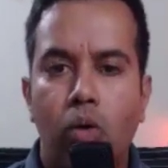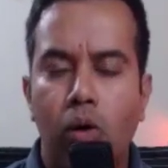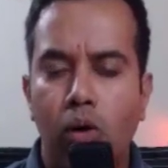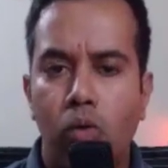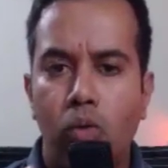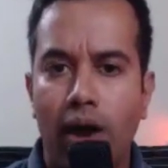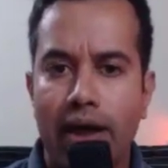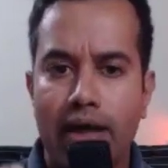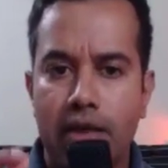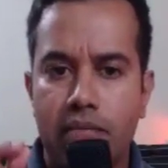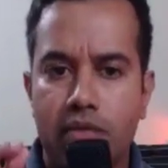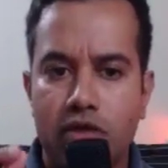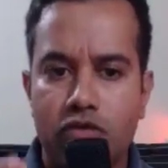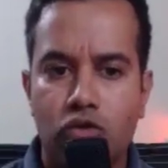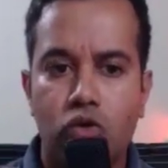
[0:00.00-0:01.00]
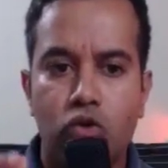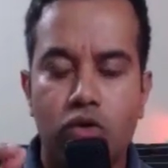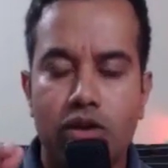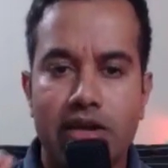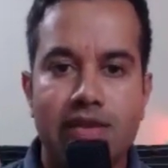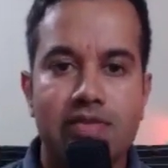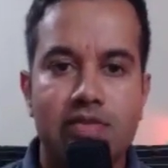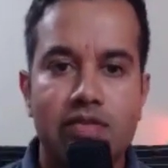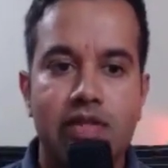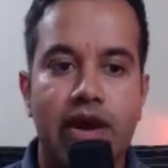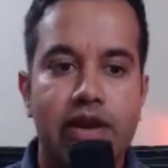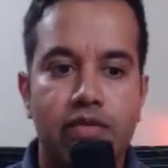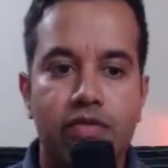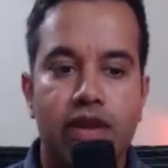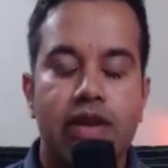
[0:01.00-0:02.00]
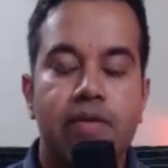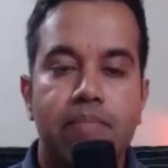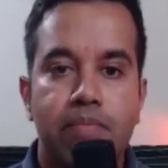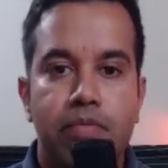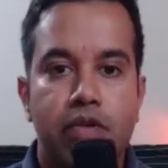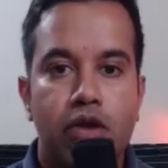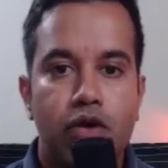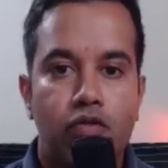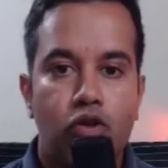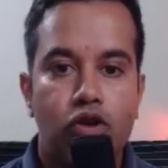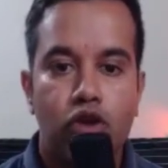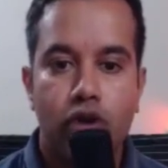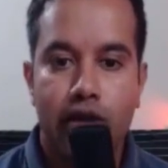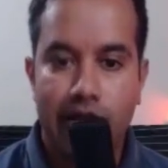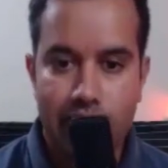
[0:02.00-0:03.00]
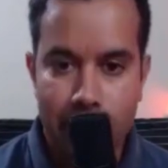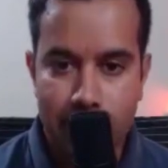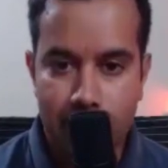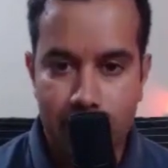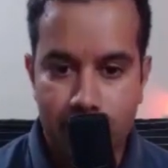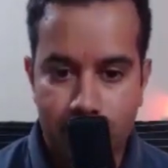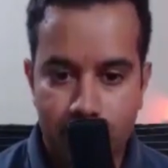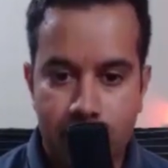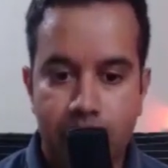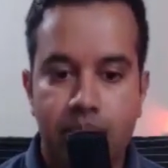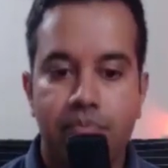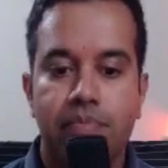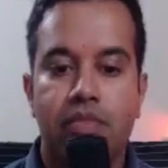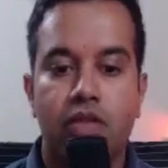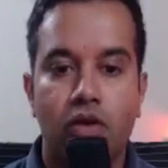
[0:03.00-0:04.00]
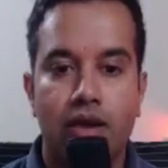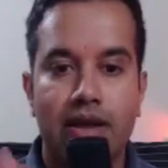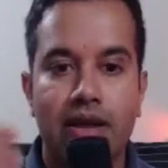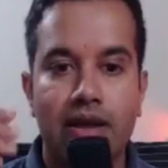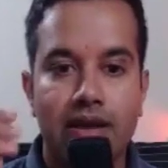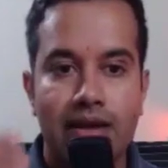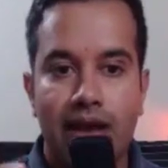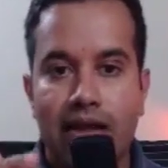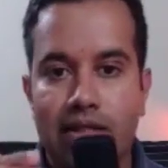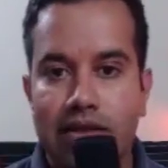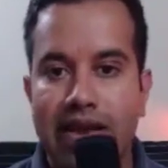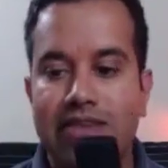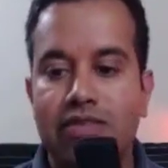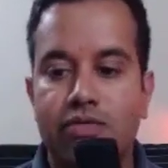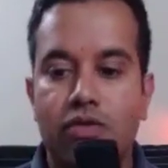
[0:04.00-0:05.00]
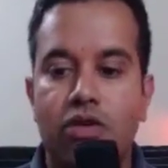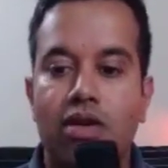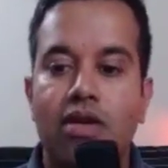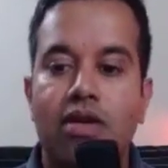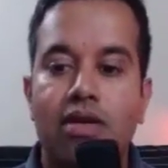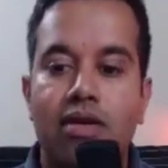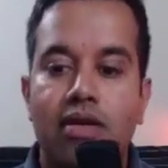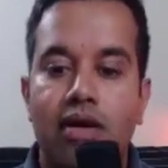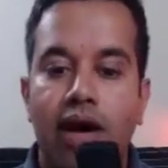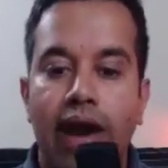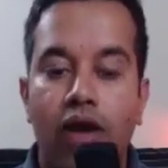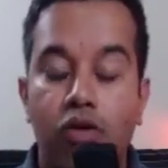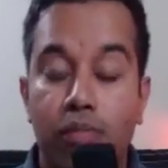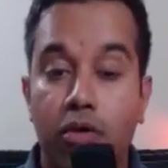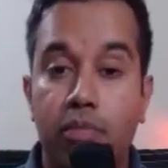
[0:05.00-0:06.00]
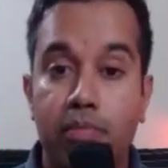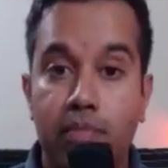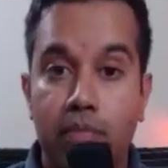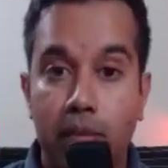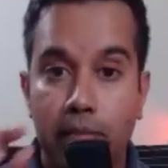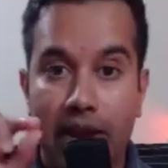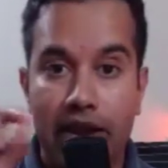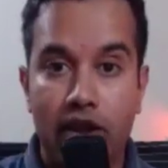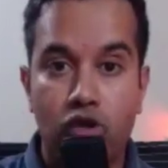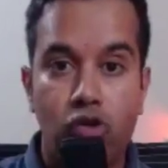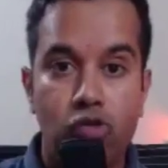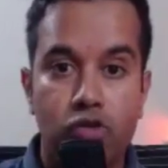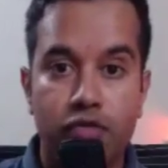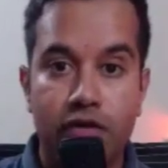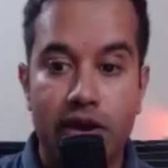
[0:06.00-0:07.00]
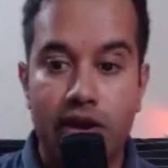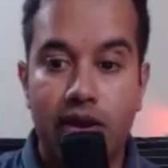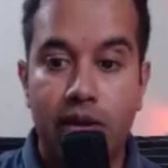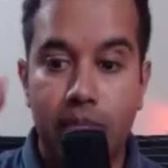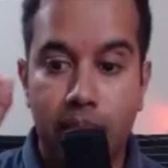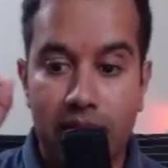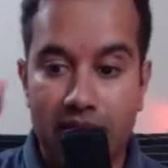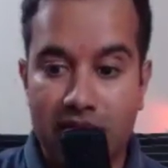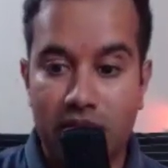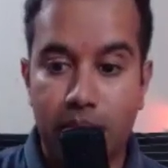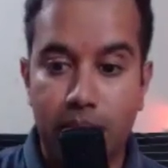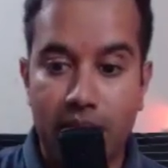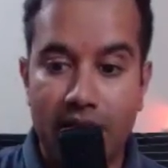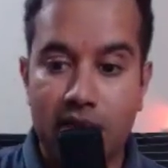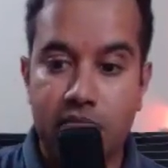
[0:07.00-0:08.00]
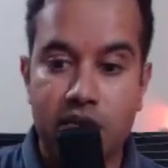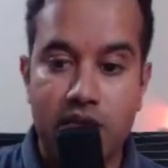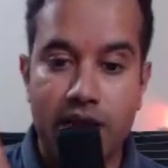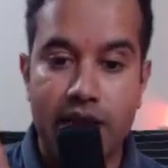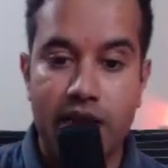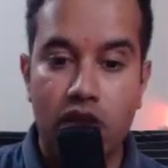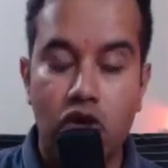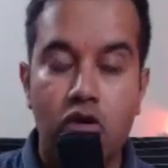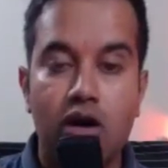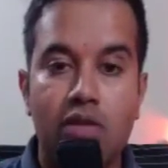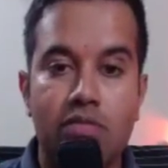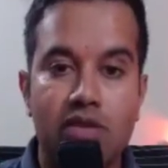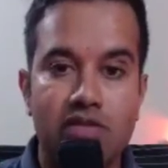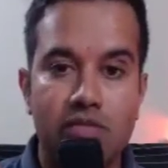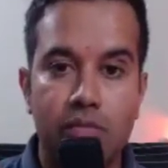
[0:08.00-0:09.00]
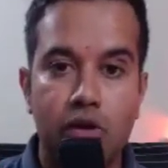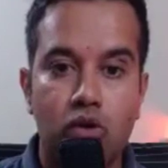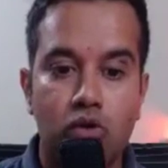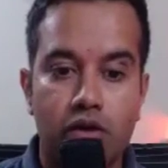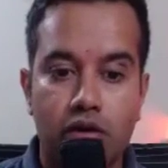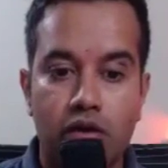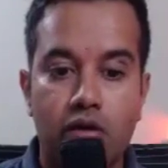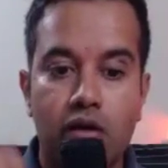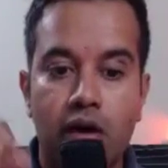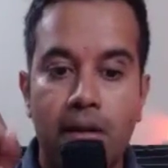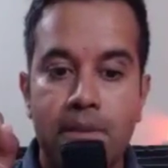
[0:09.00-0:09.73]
why the score is that way for your health. Okay. And the next one, I hope you made a note of it. Please keep sharing your comments below here,